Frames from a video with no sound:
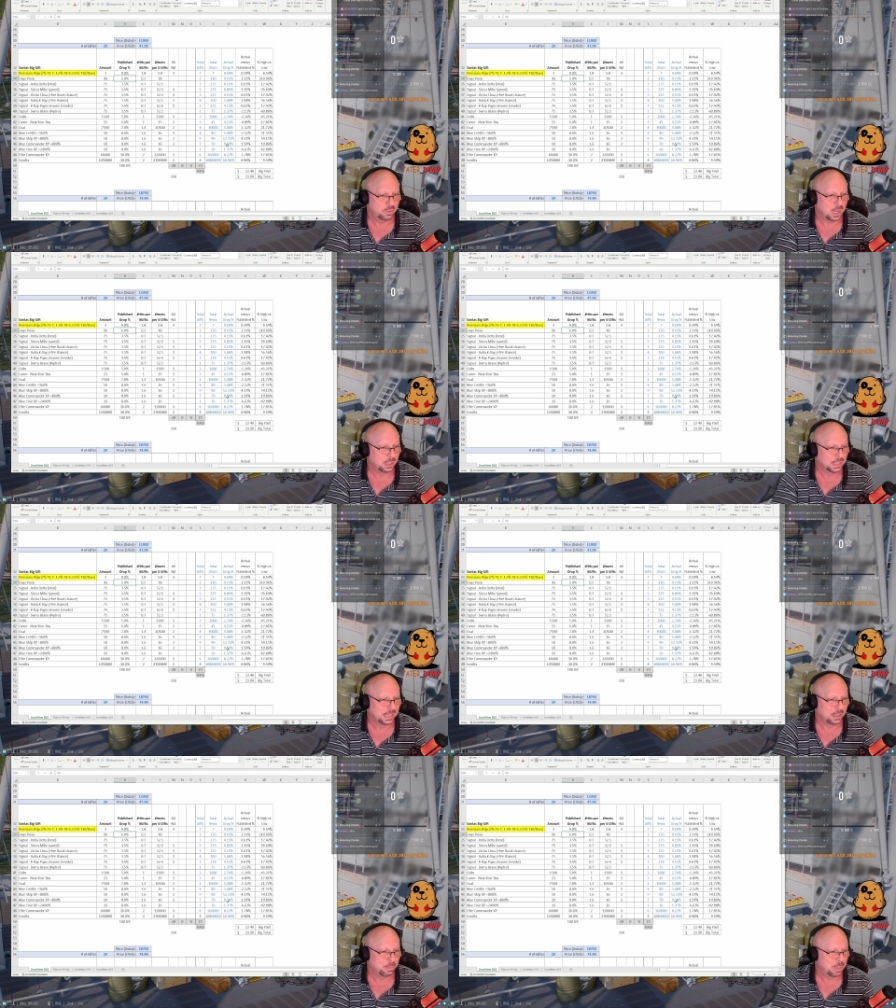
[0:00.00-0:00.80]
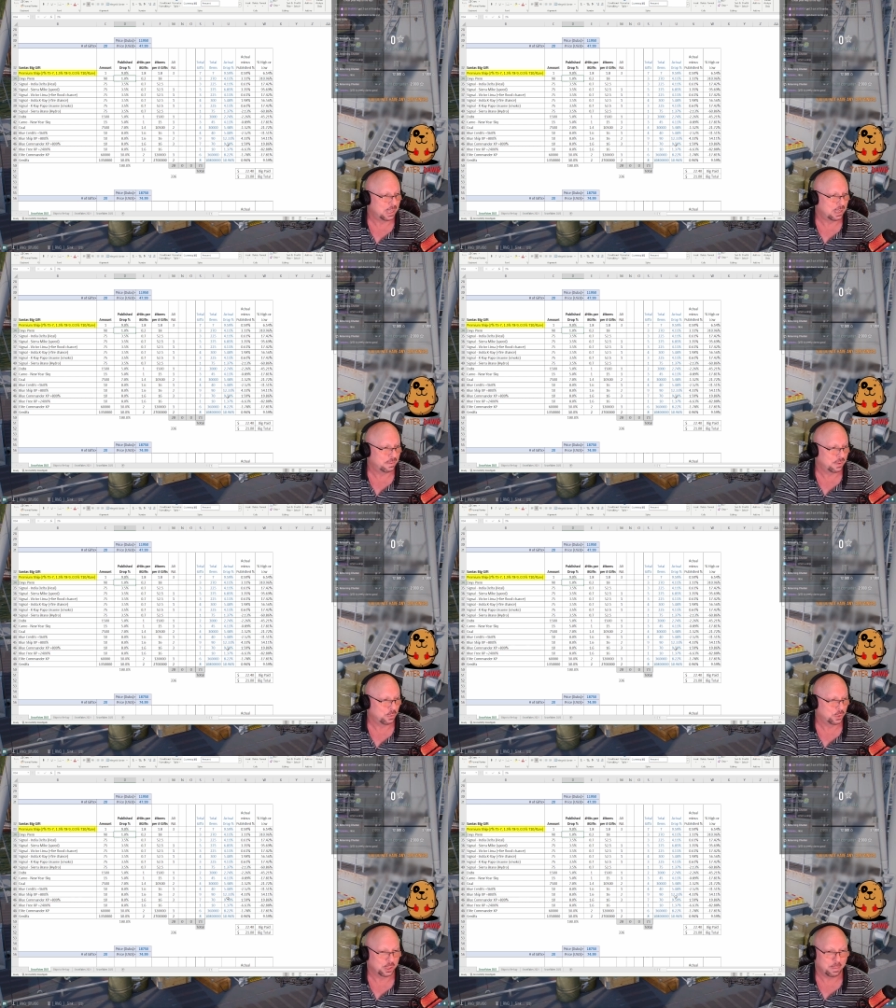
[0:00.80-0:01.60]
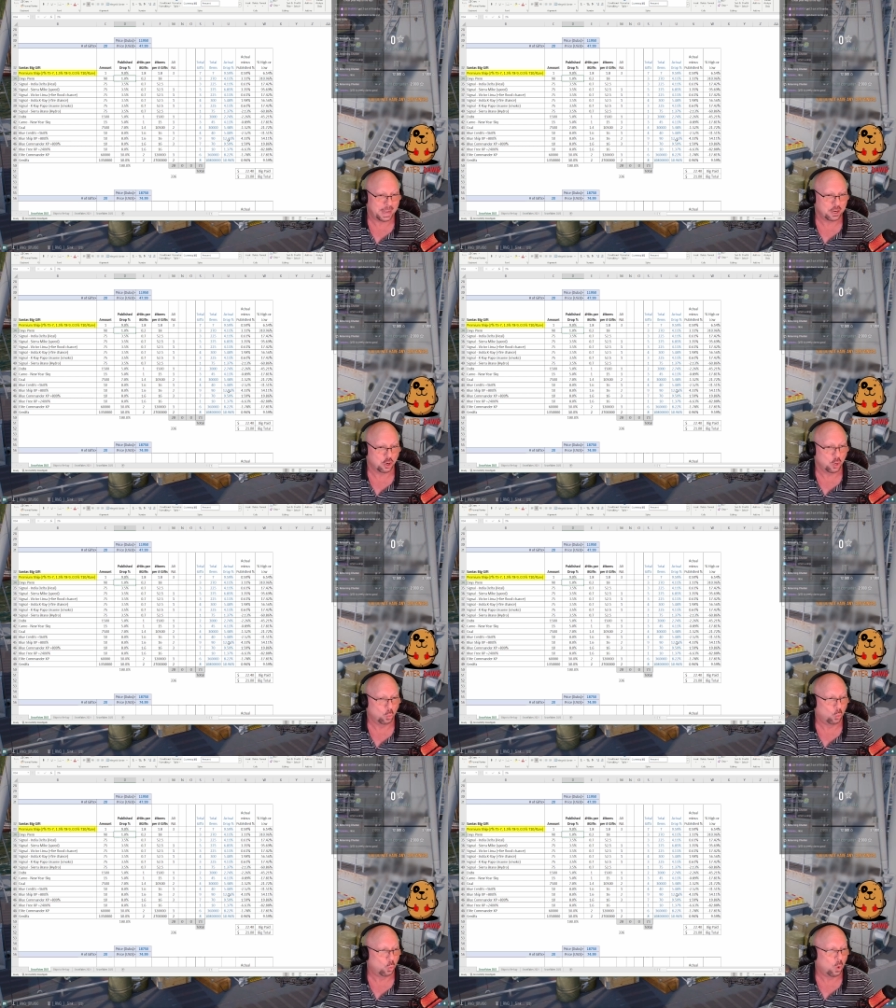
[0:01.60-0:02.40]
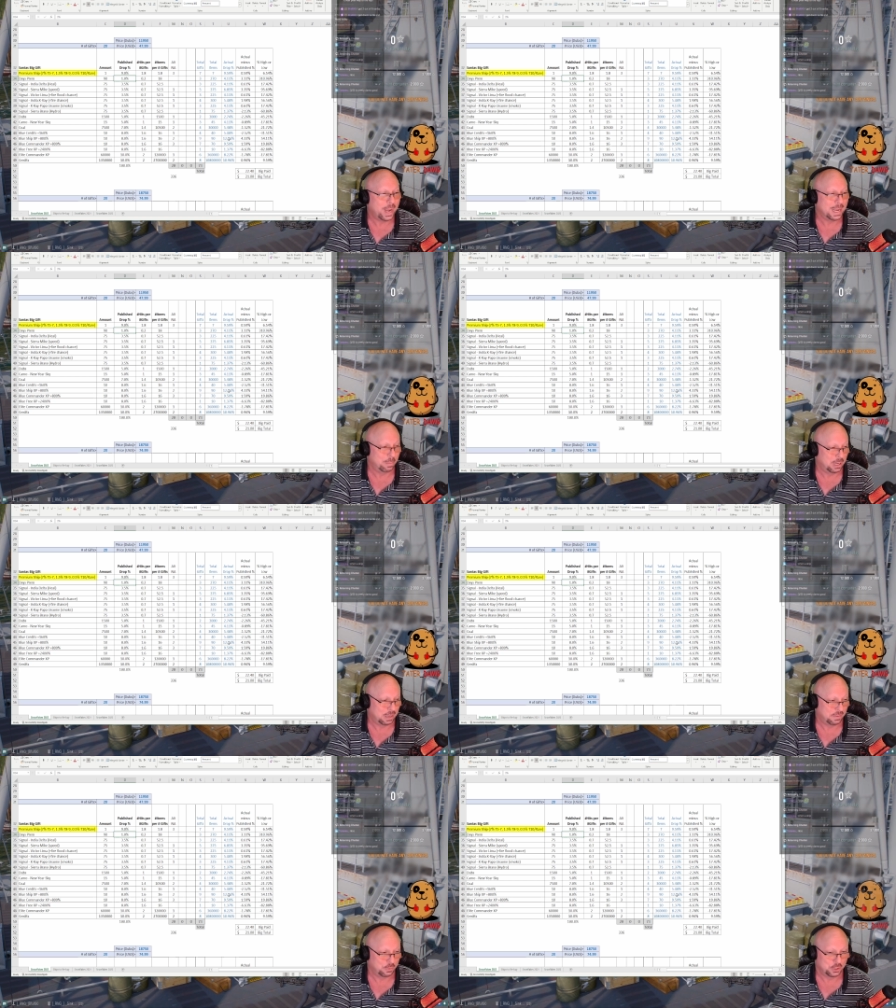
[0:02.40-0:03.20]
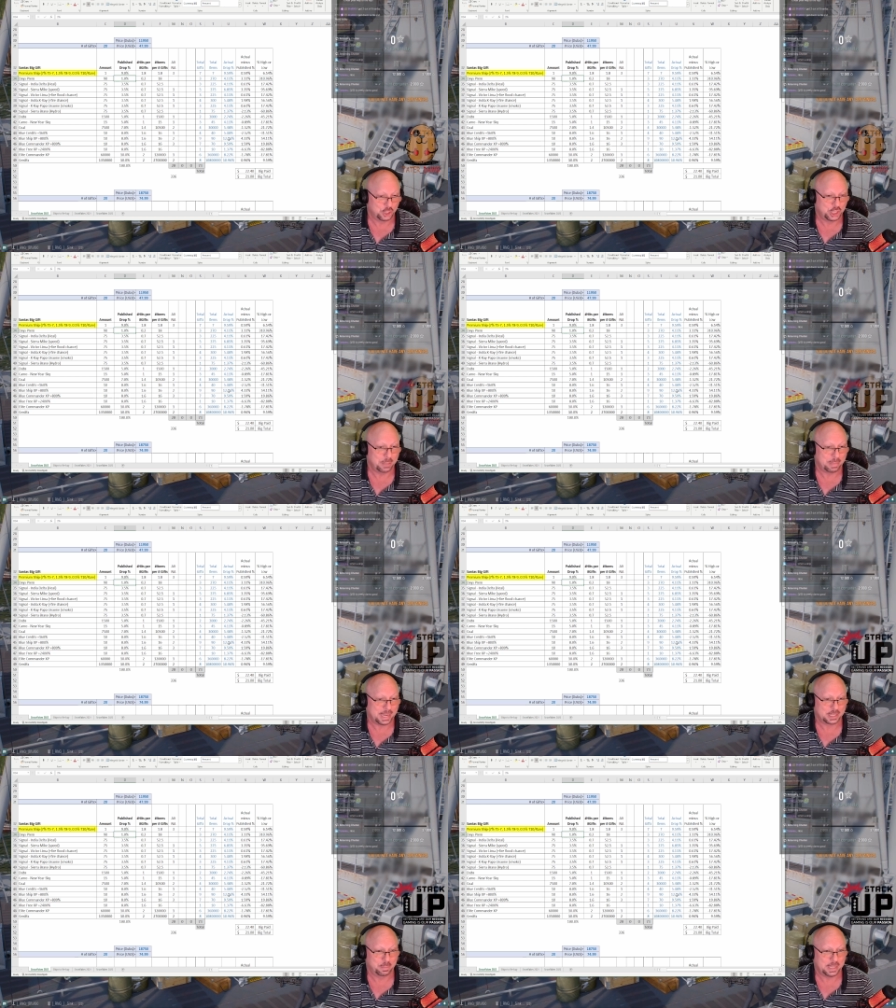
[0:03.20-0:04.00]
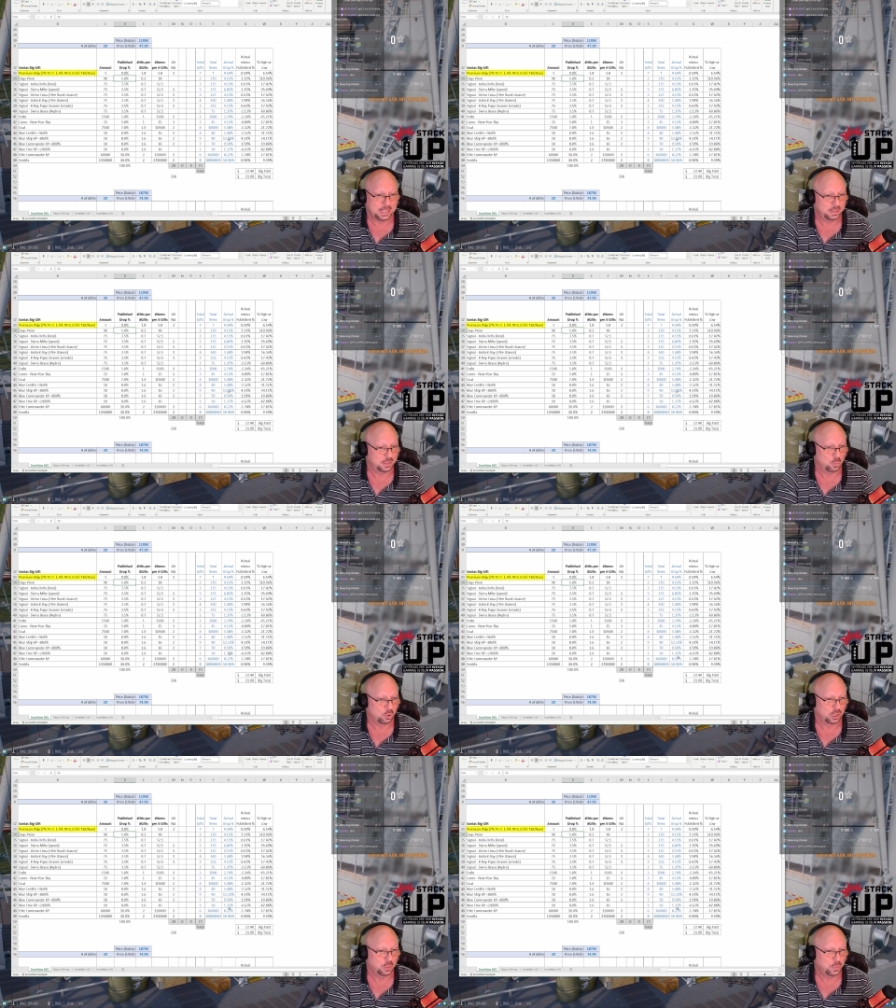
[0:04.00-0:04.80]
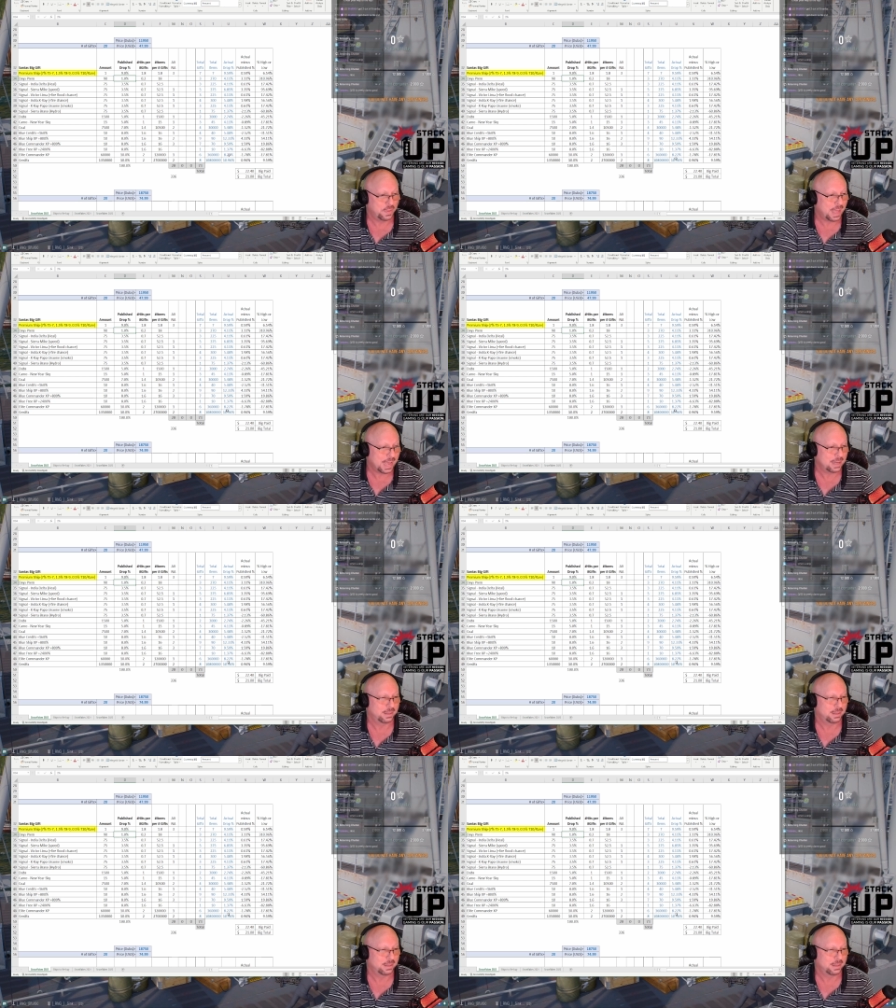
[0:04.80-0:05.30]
a little above on the commander and way above on the ship XP, so we're good with that.